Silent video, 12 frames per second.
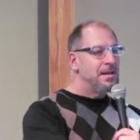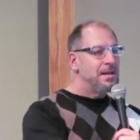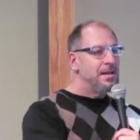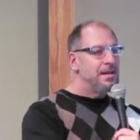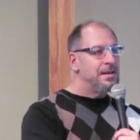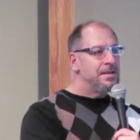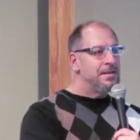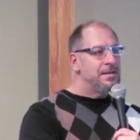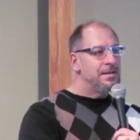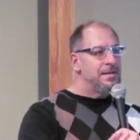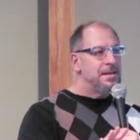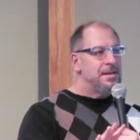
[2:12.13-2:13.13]
And
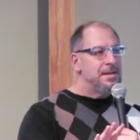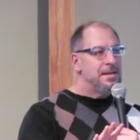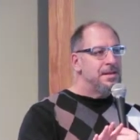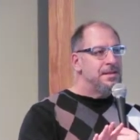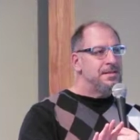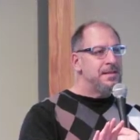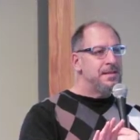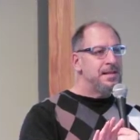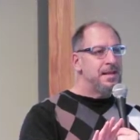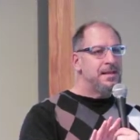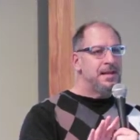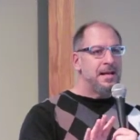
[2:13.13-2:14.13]
he said
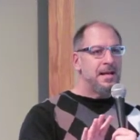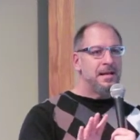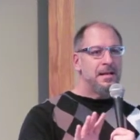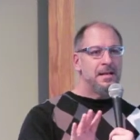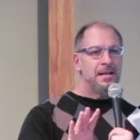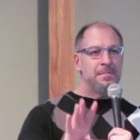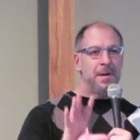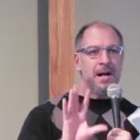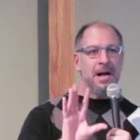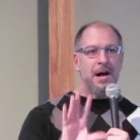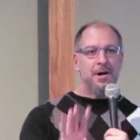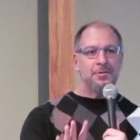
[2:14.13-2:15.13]
then that my
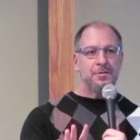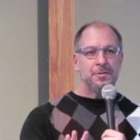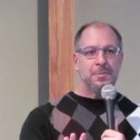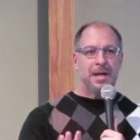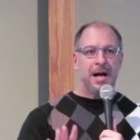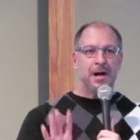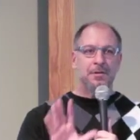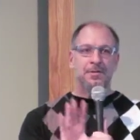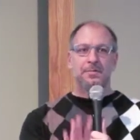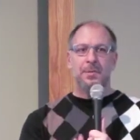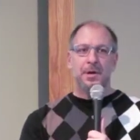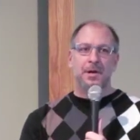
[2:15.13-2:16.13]
house will be a house
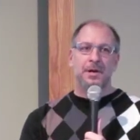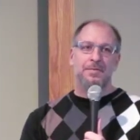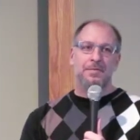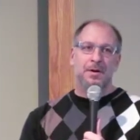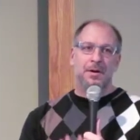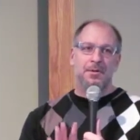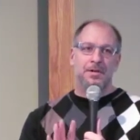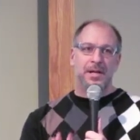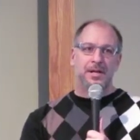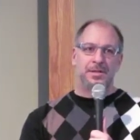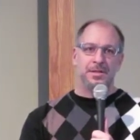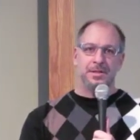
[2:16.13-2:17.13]
of prayer for all
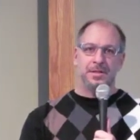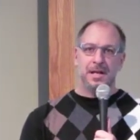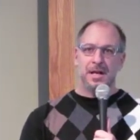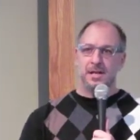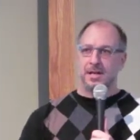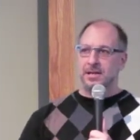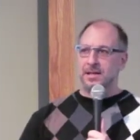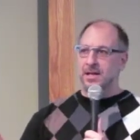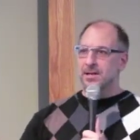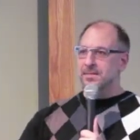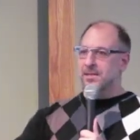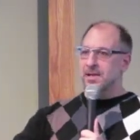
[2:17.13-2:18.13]
nations, not a den
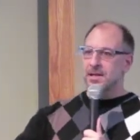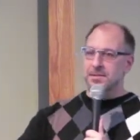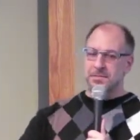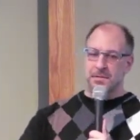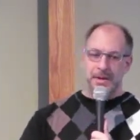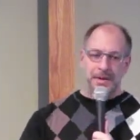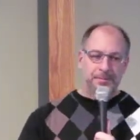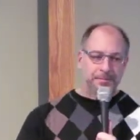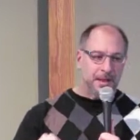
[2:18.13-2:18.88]
of thieves, right?